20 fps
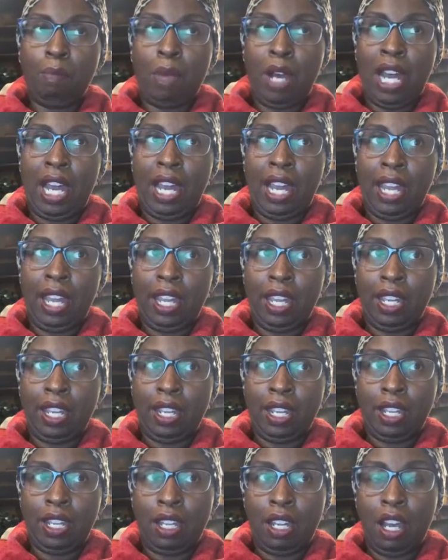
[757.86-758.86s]
by
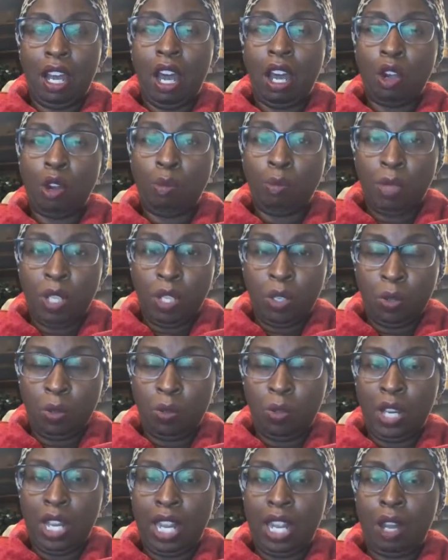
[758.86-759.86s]

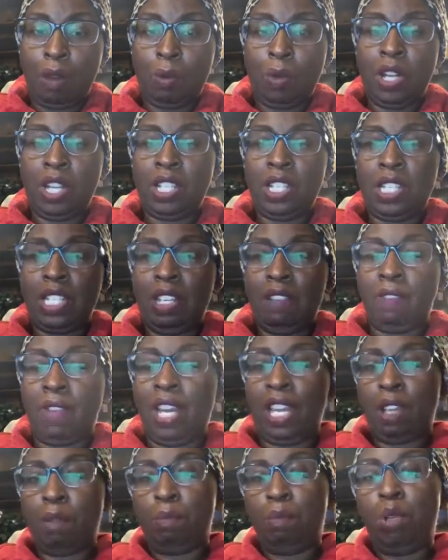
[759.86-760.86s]
autoimmune, and I want to see if
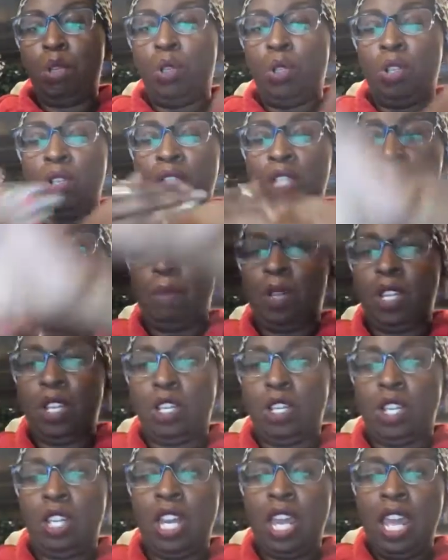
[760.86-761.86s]
I can pull some of the
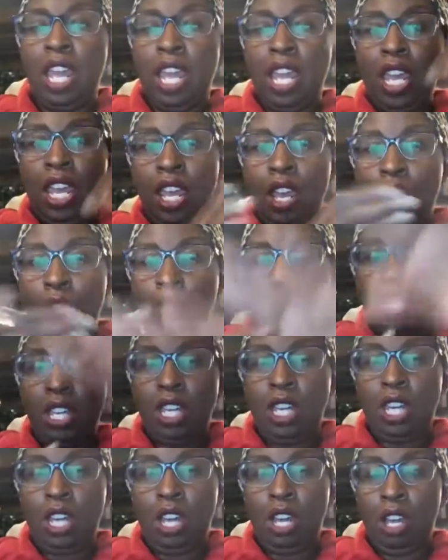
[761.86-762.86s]
good,
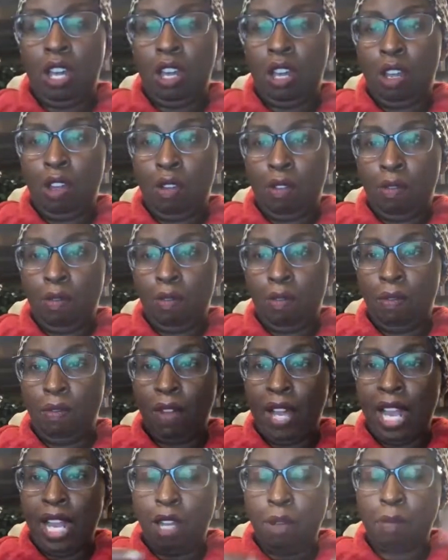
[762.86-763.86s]
healthy
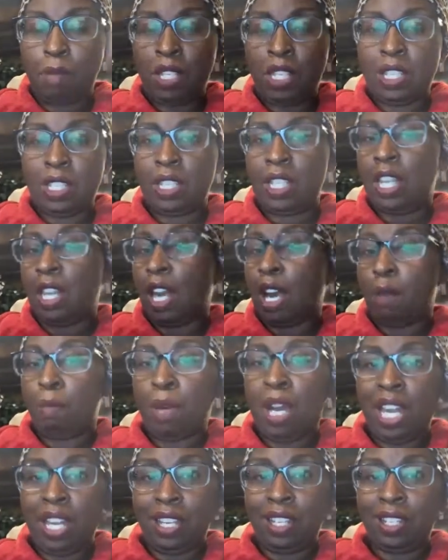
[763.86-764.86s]
vitamins that our
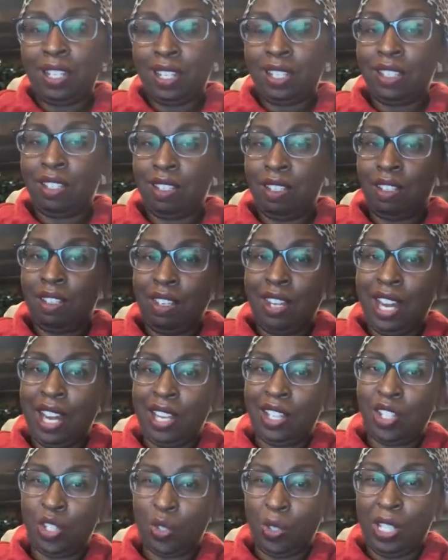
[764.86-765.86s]
body doesn't
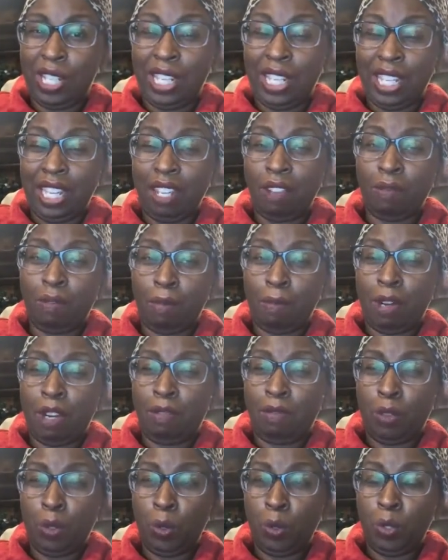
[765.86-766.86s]
naturally get from
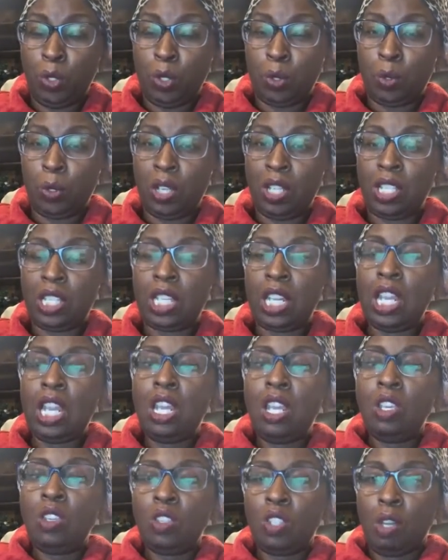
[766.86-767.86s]
our food source.
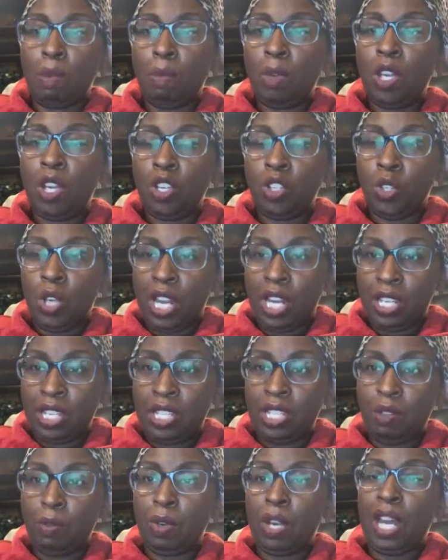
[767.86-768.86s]
So I'm going to try to
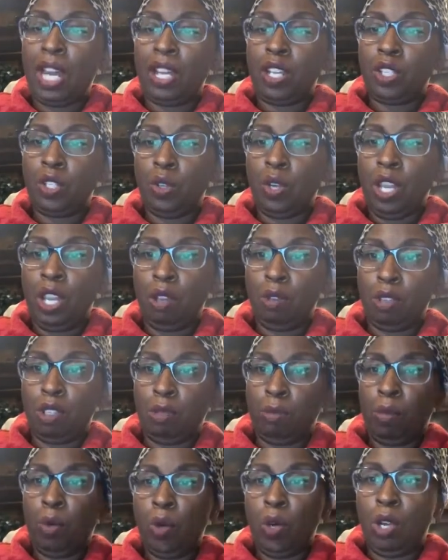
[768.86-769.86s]
see what I can do to help
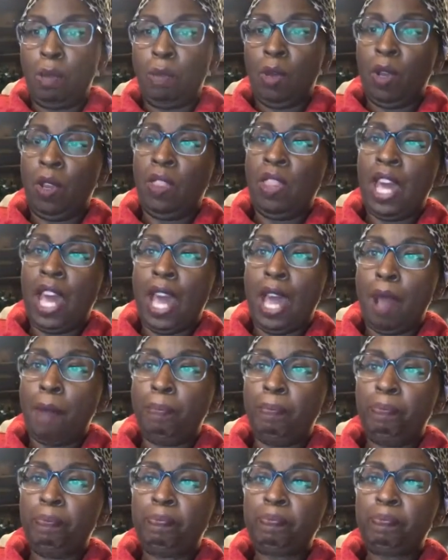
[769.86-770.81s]
support him on that.